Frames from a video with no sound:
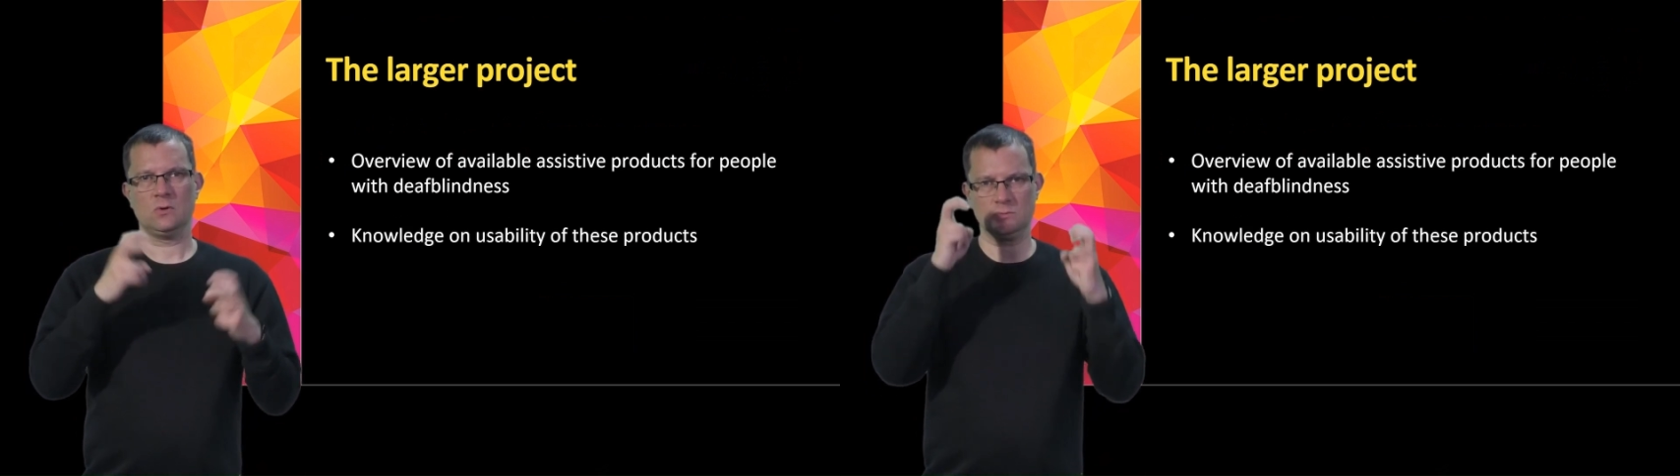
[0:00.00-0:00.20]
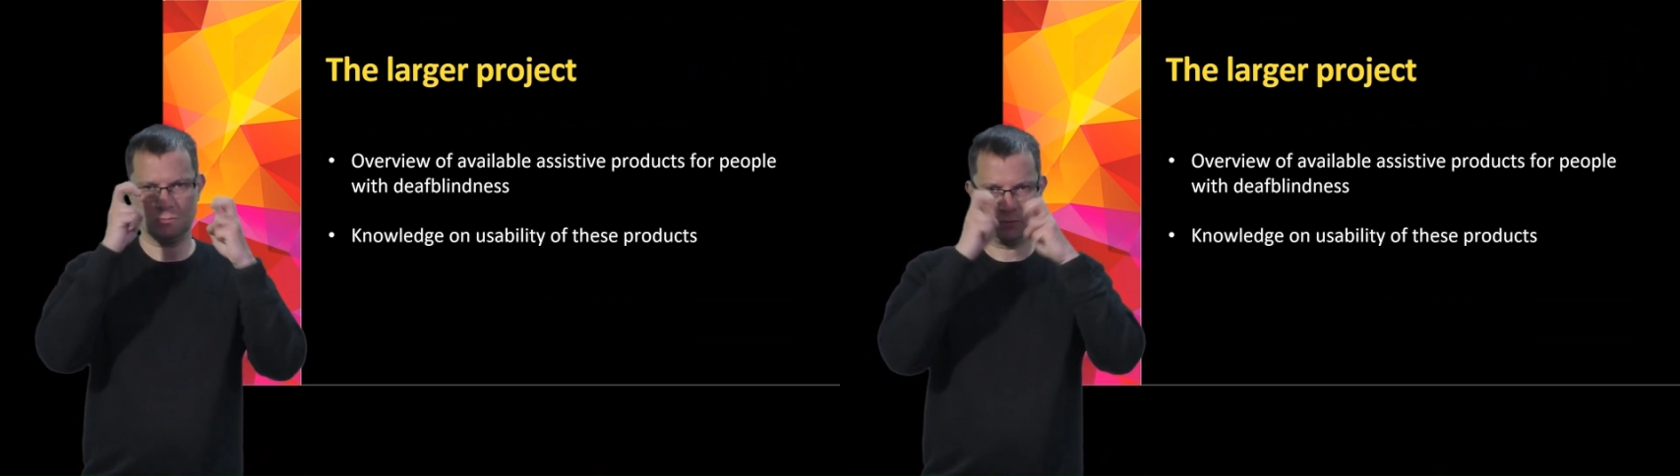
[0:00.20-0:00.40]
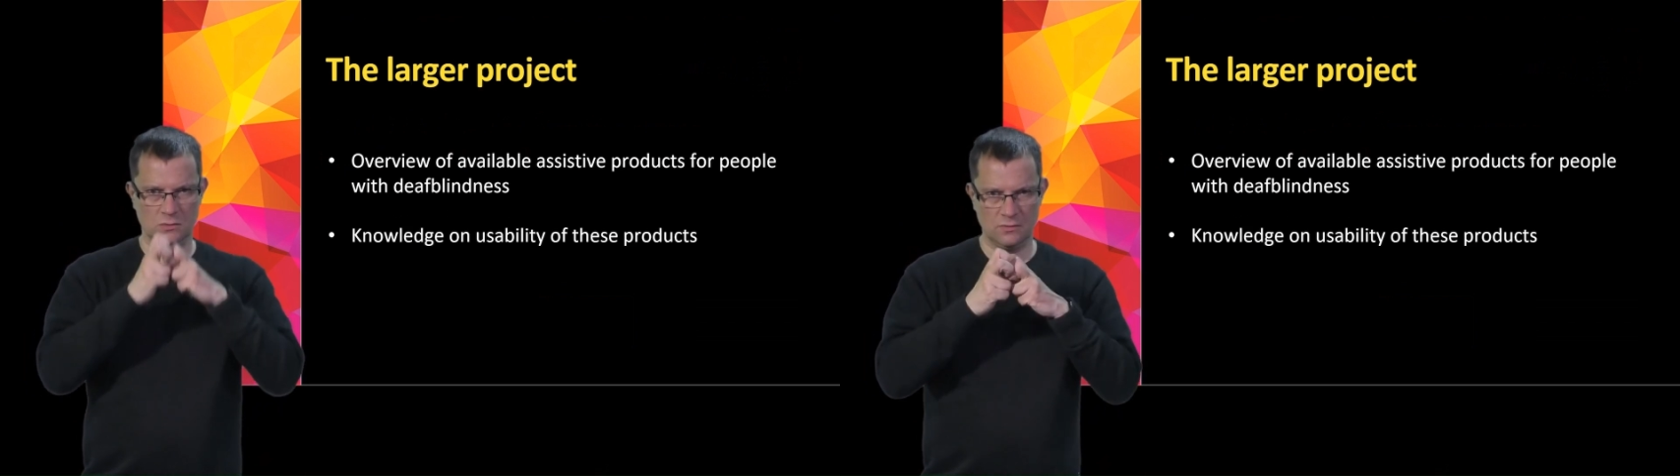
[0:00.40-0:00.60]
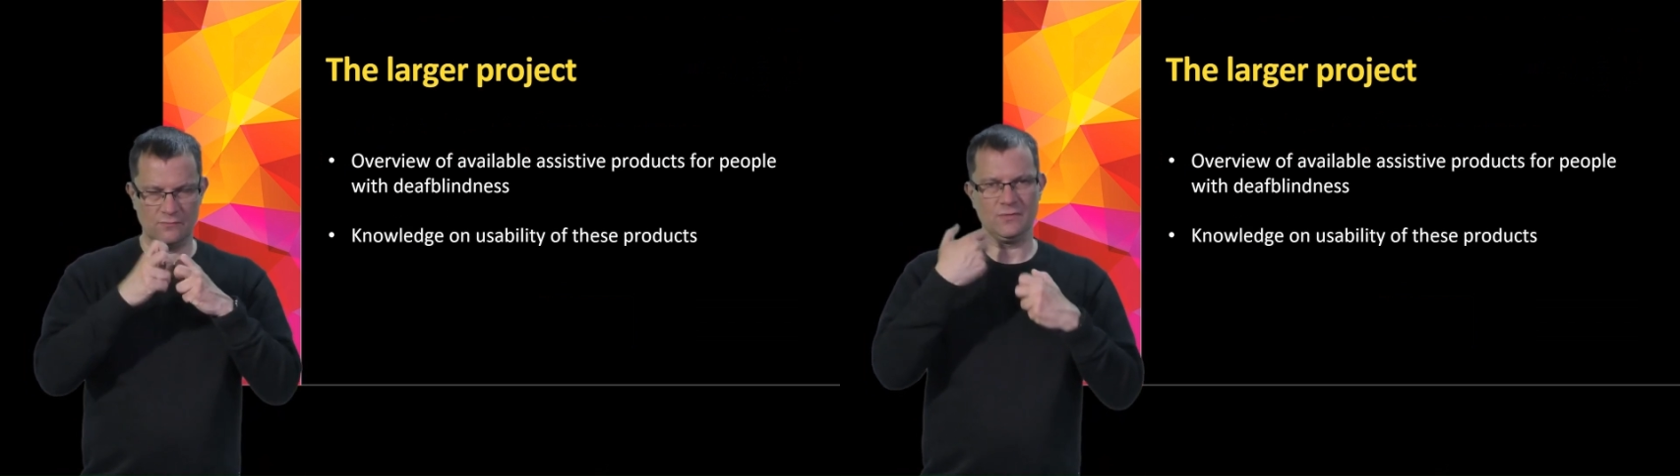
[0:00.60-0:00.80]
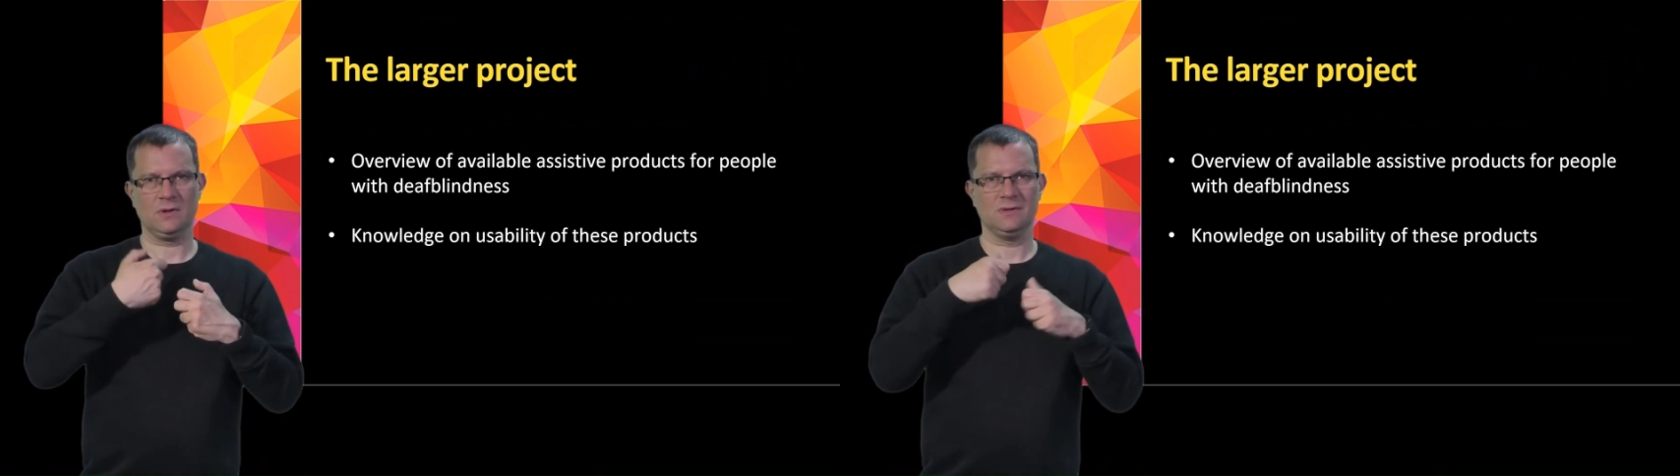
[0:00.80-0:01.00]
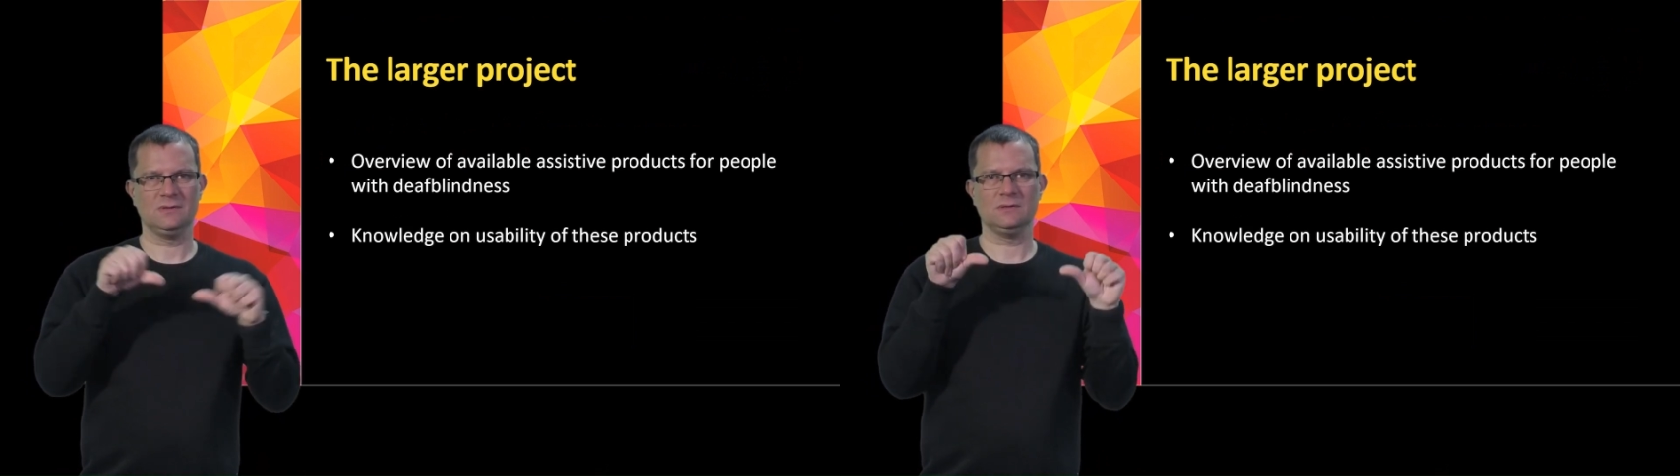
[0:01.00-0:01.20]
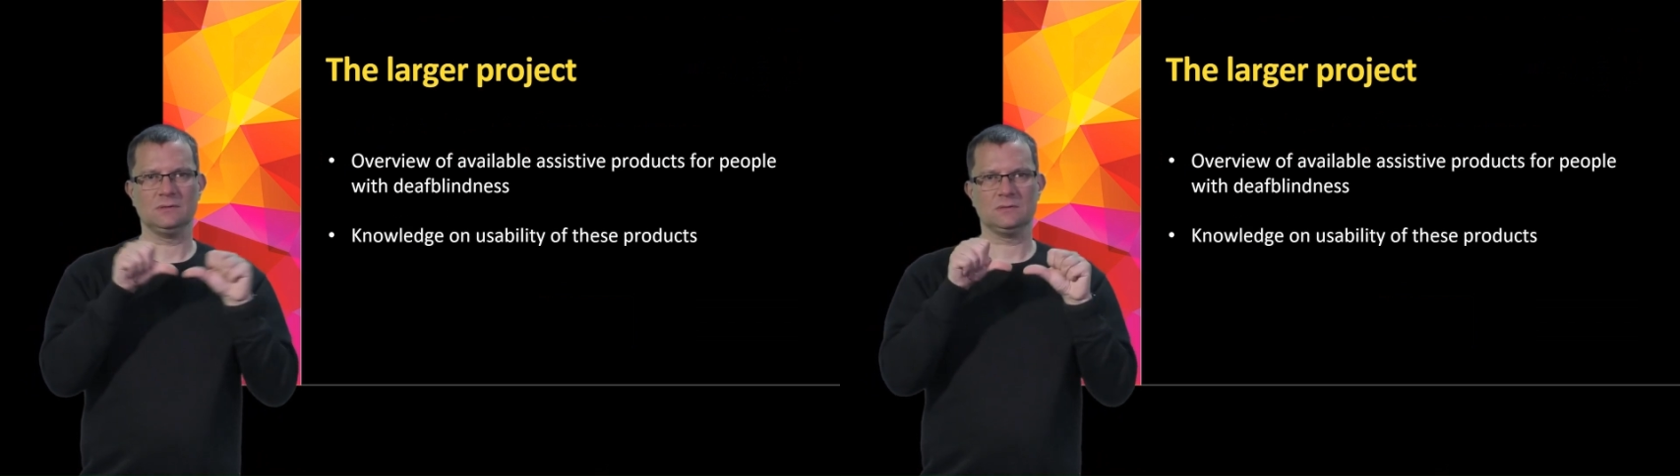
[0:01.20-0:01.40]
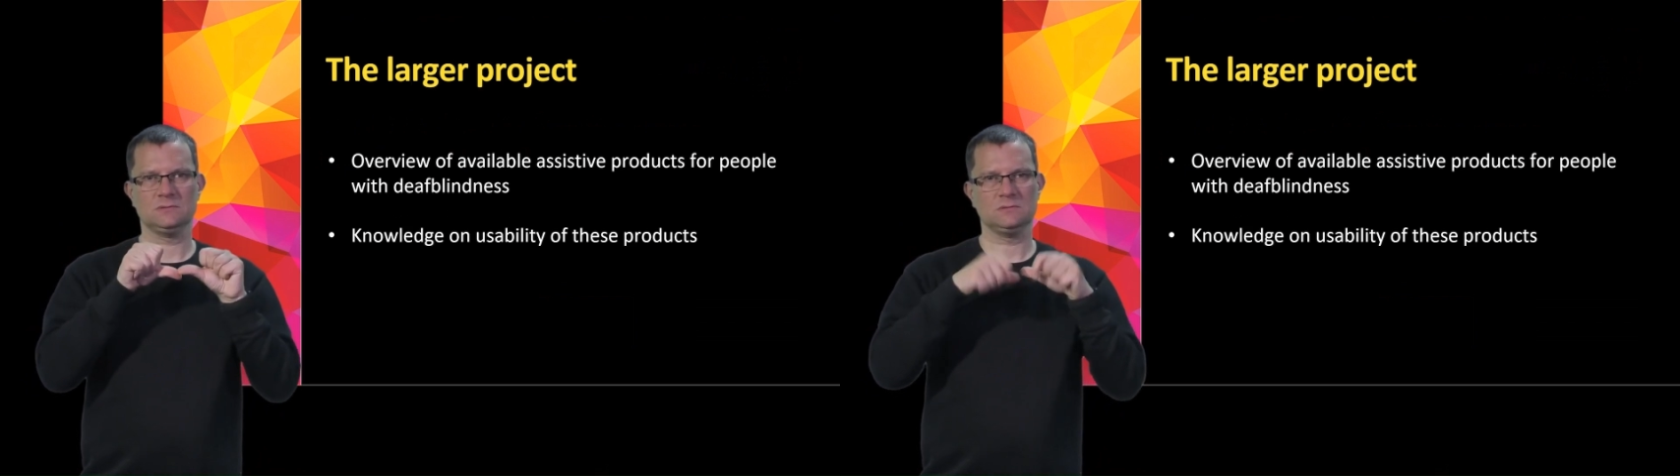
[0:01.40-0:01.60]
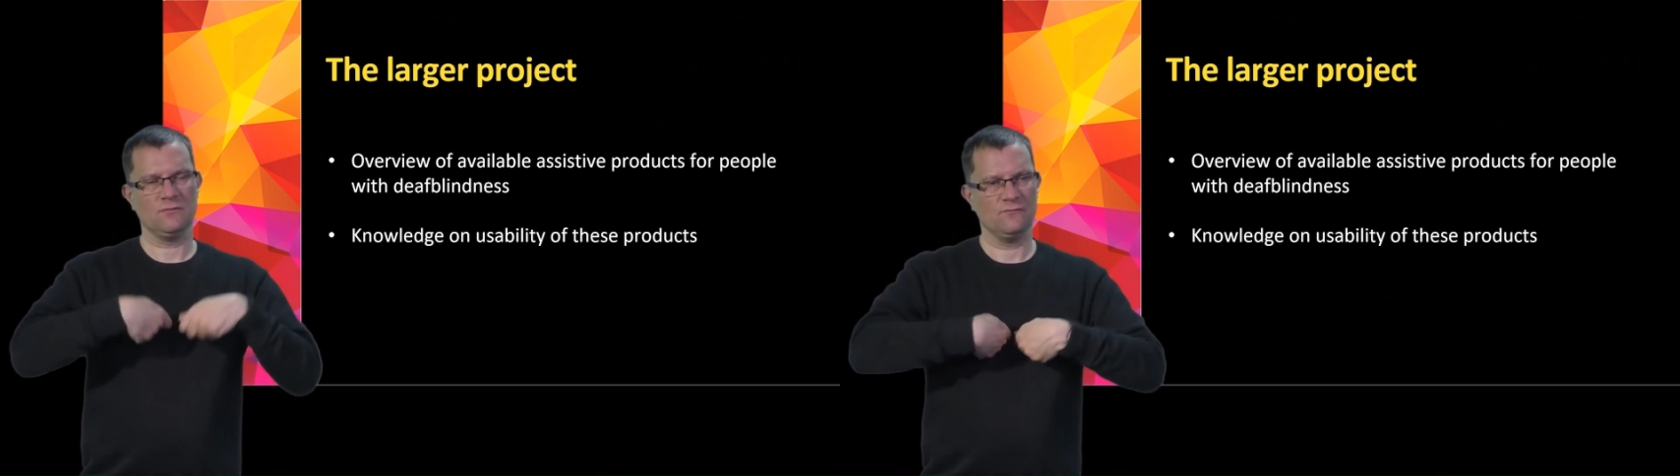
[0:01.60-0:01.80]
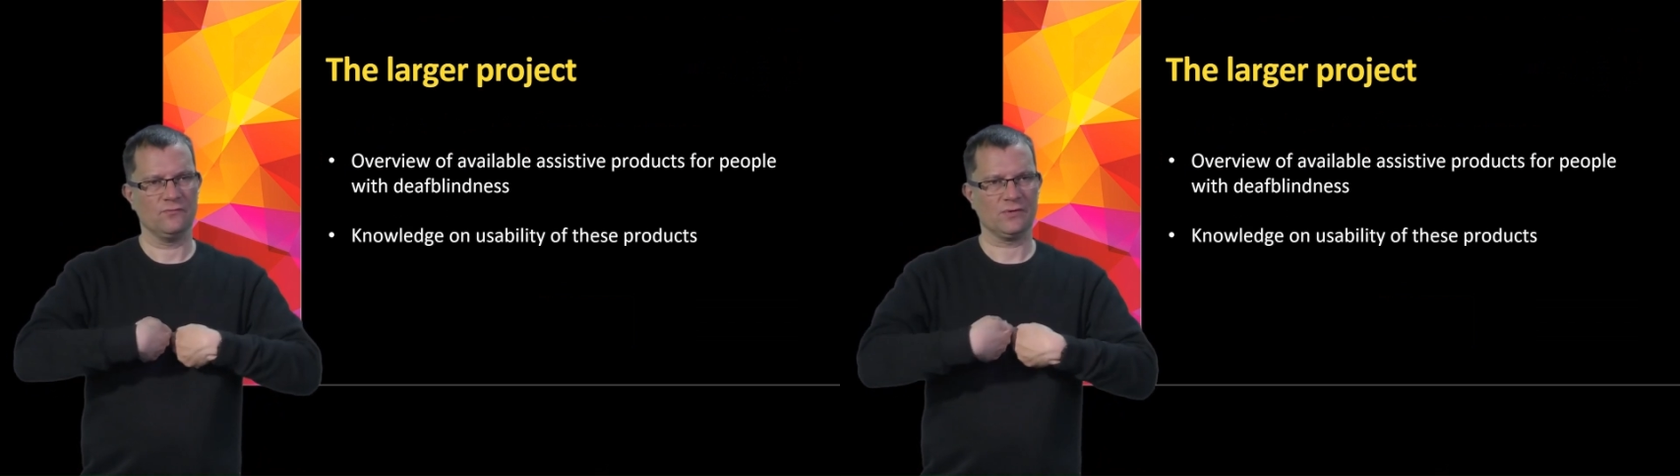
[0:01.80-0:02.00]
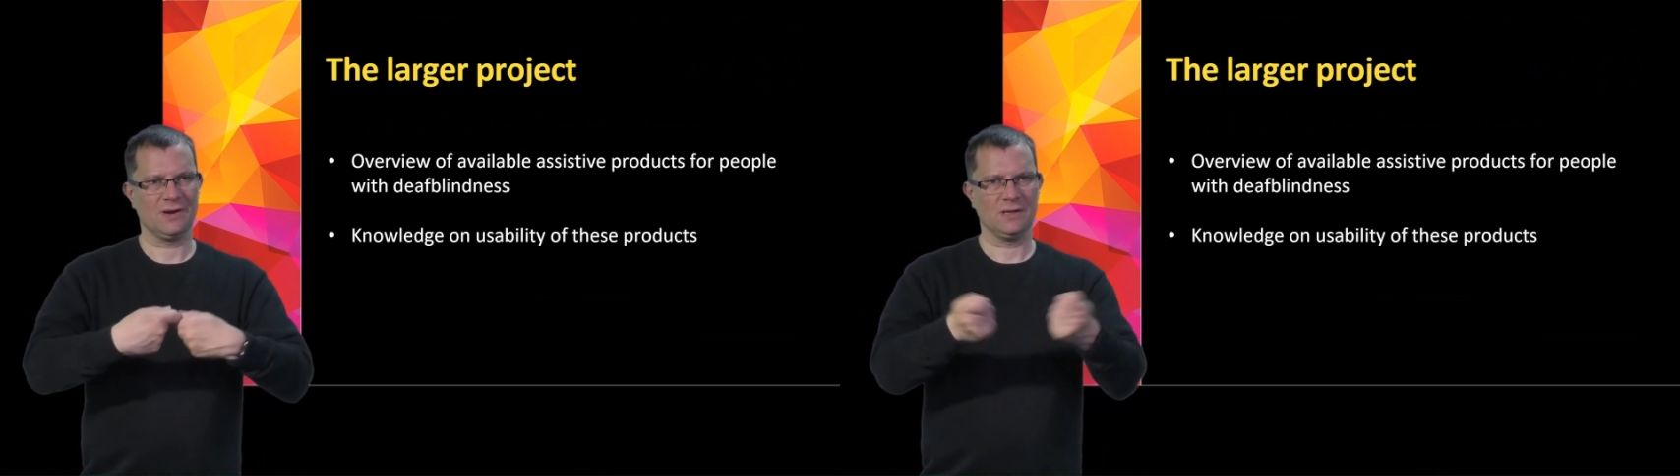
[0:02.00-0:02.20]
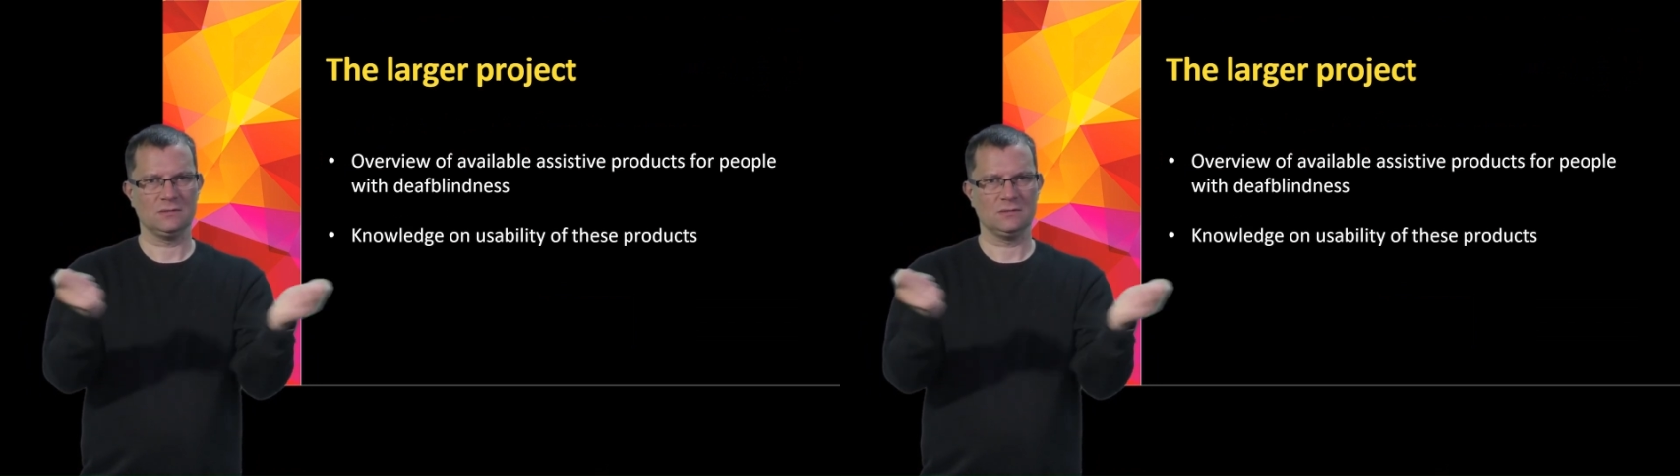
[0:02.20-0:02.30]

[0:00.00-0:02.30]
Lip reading: And this is because we wanted to improve